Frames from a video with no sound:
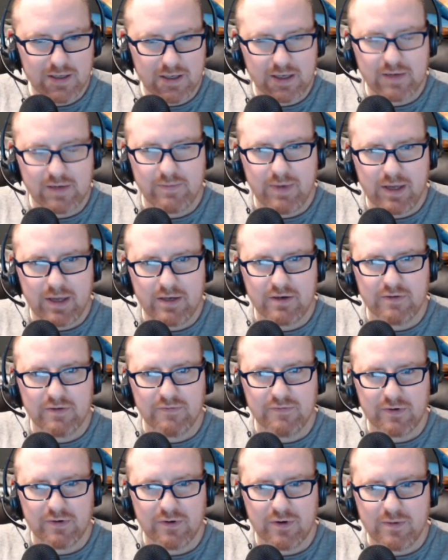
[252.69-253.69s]
a competitor
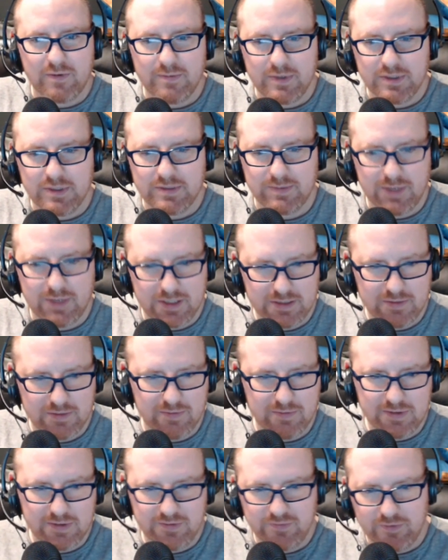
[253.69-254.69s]
for Chromebooks. Plus, it
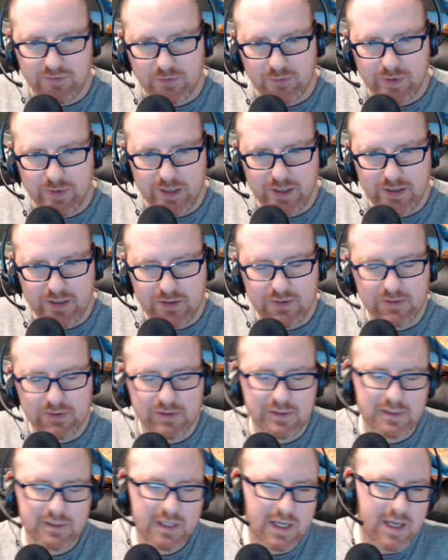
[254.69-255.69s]
runs full
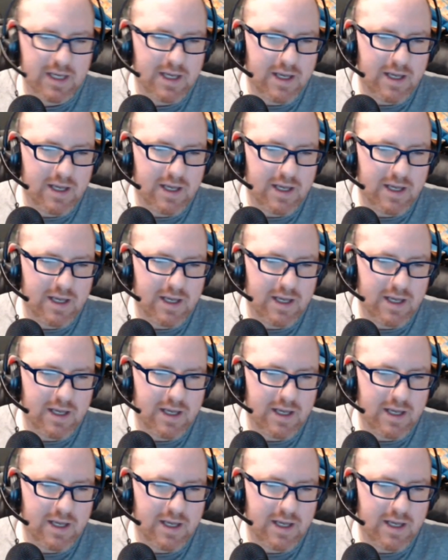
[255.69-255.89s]
Windows.